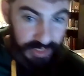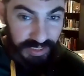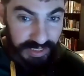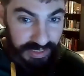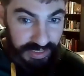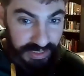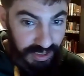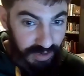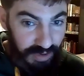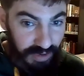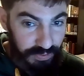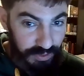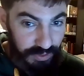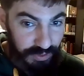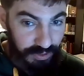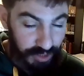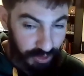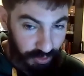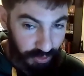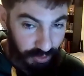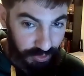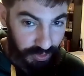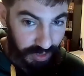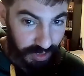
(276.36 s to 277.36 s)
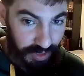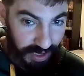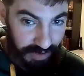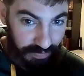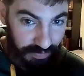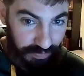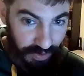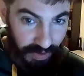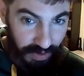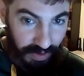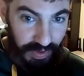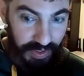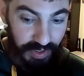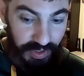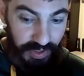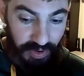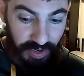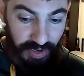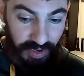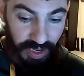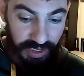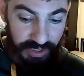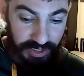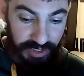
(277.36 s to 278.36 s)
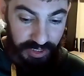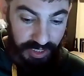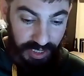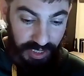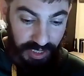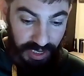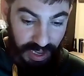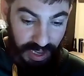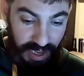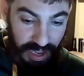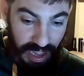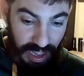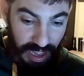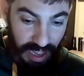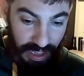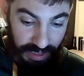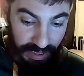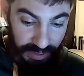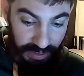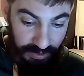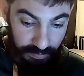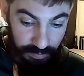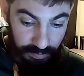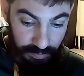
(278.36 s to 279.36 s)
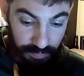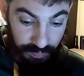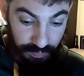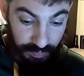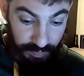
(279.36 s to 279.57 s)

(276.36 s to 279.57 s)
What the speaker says: this stuff to children at a very young age and